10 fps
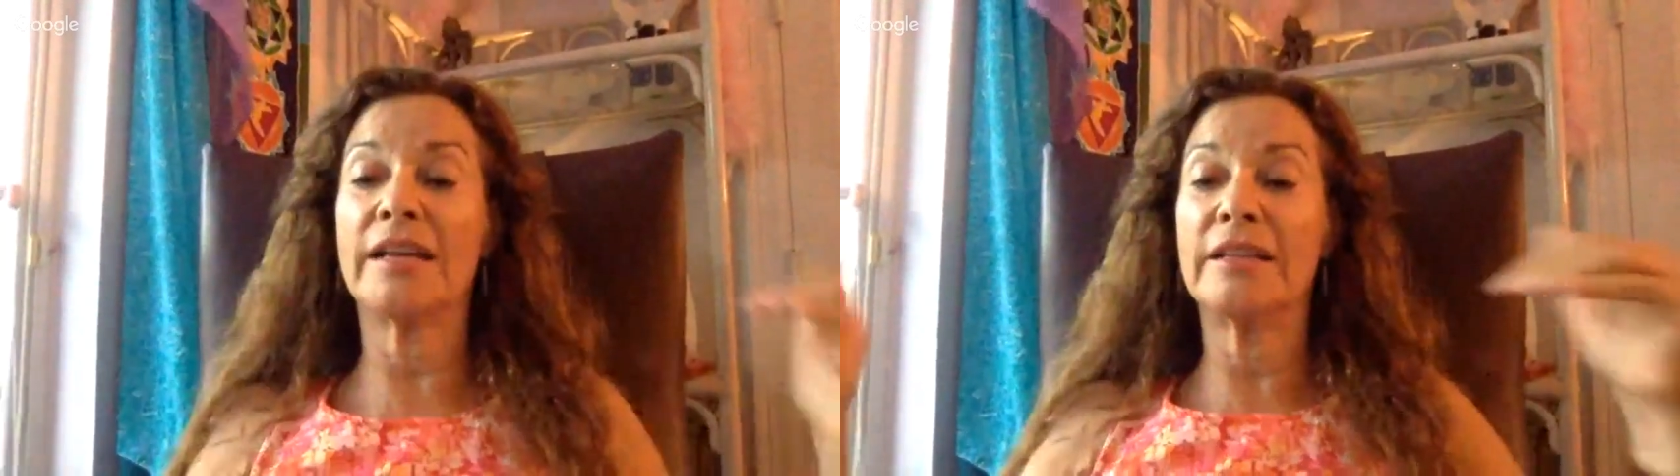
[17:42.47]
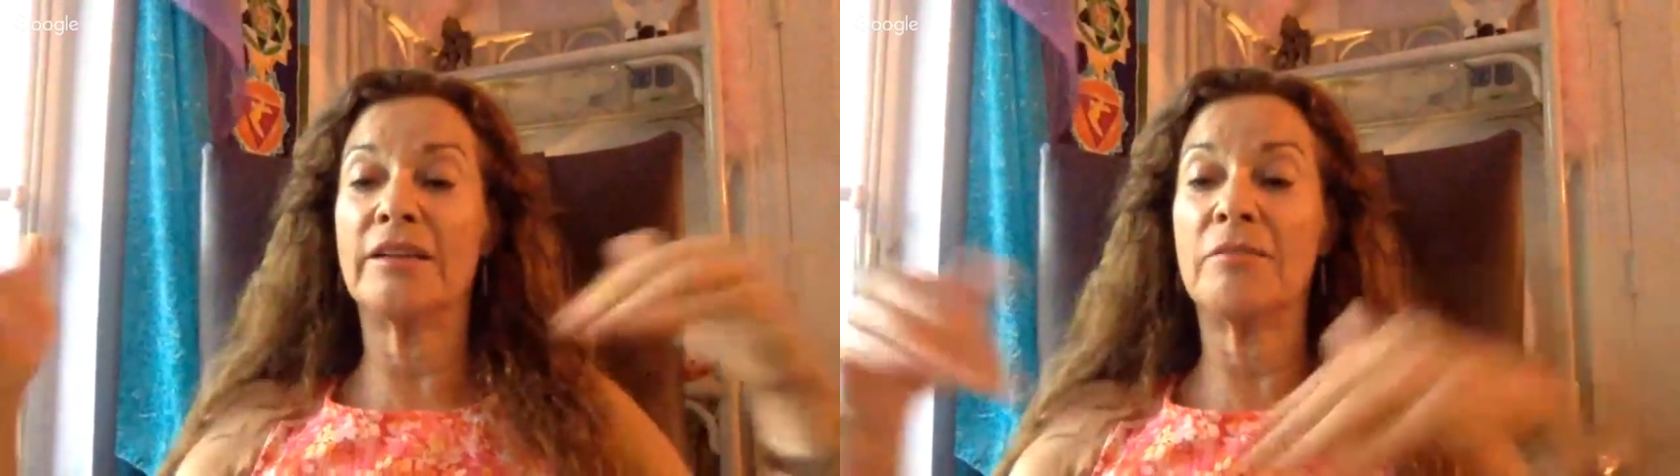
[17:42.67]
And
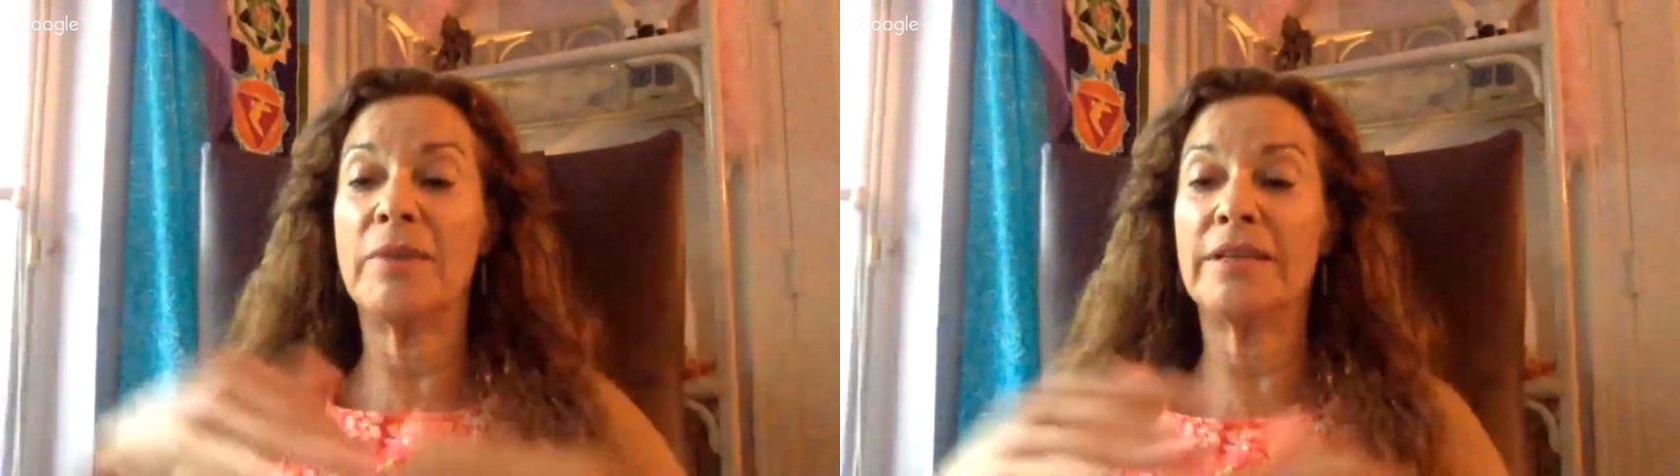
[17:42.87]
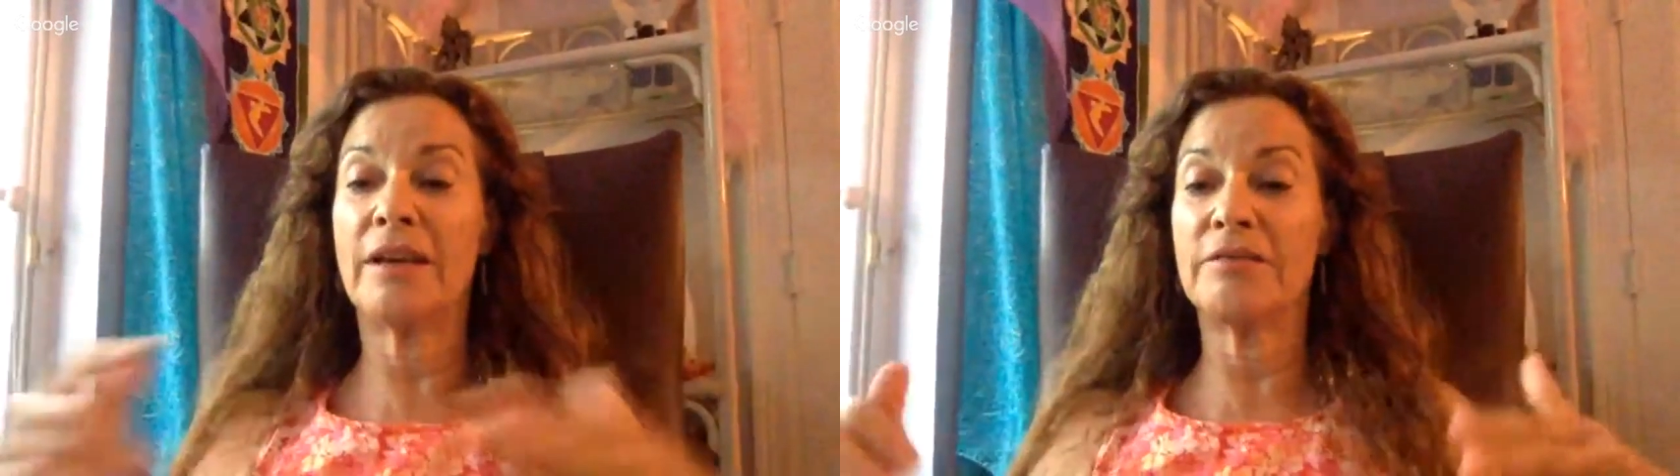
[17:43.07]
there are
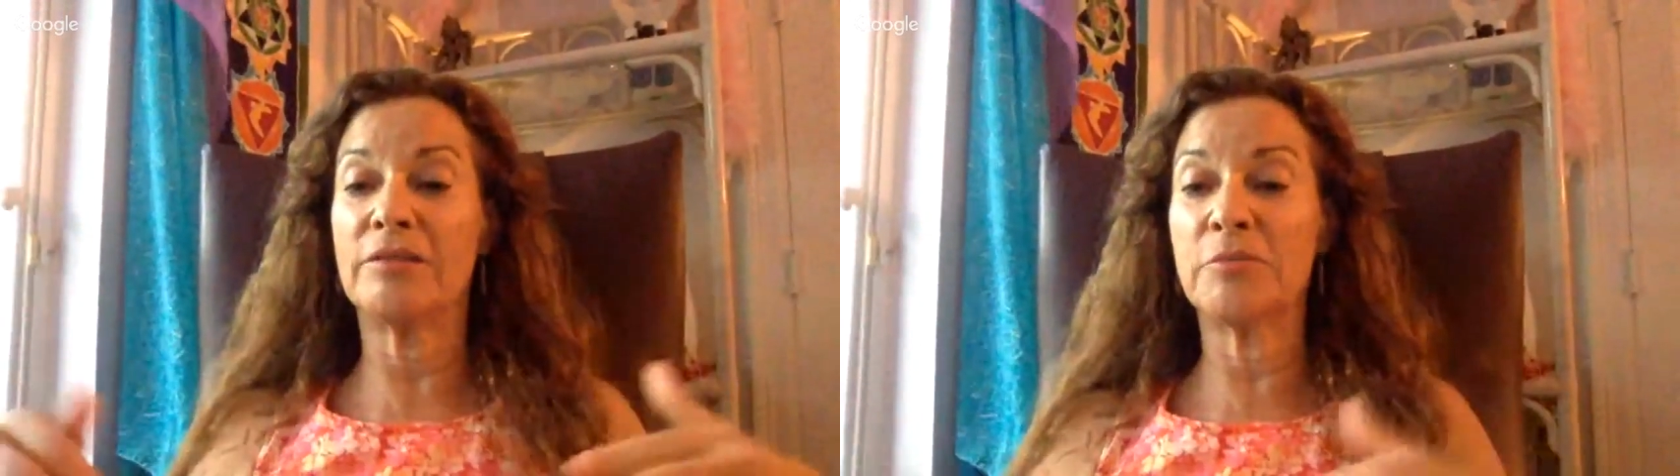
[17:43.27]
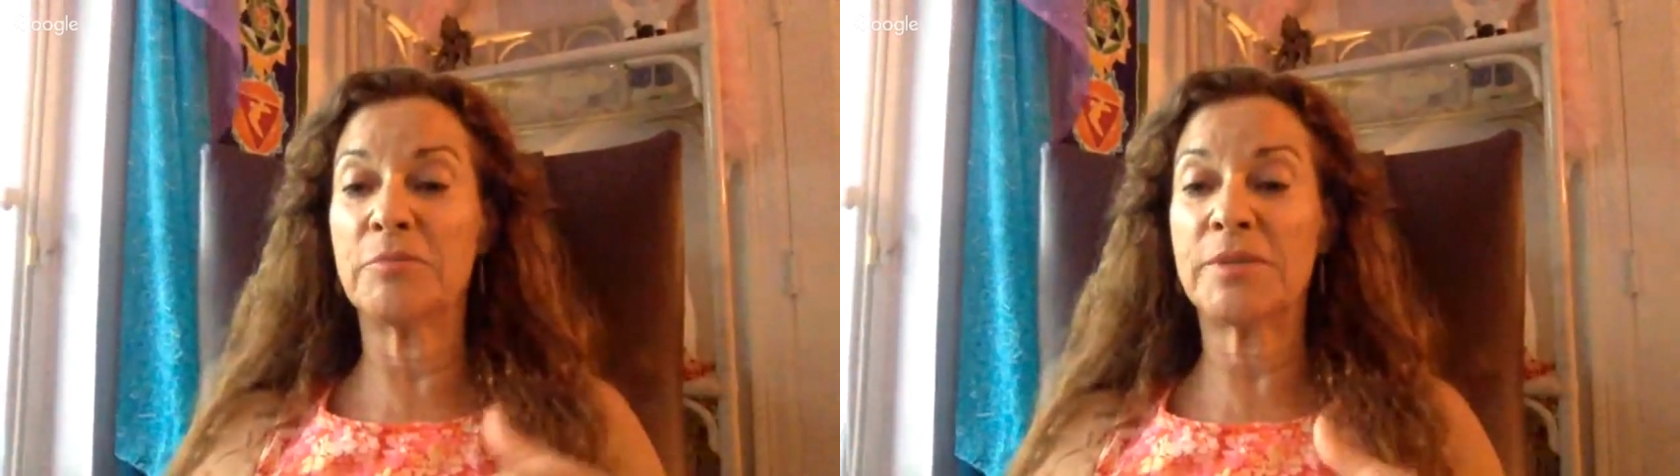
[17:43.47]
many other
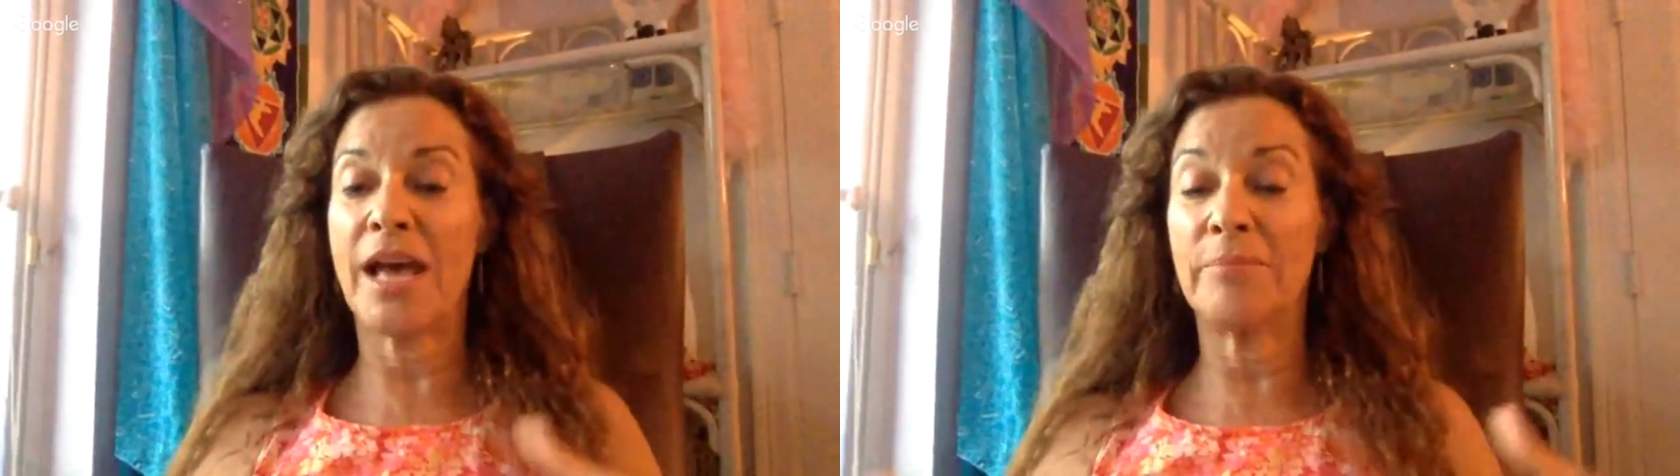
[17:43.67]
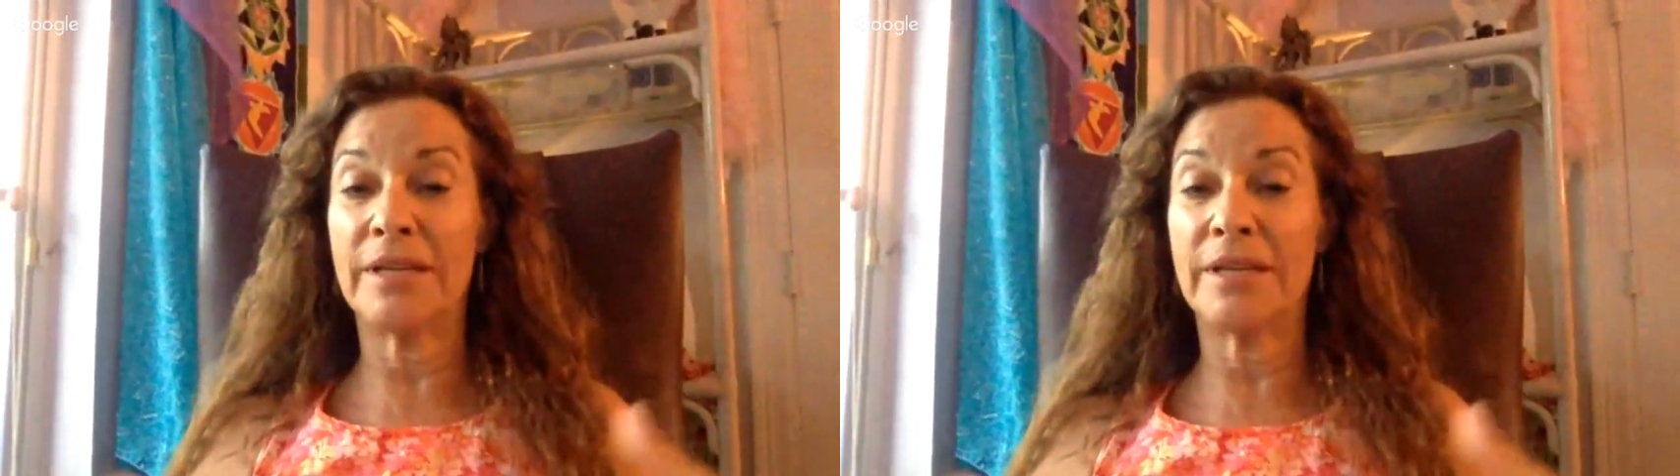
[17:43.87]
loops happening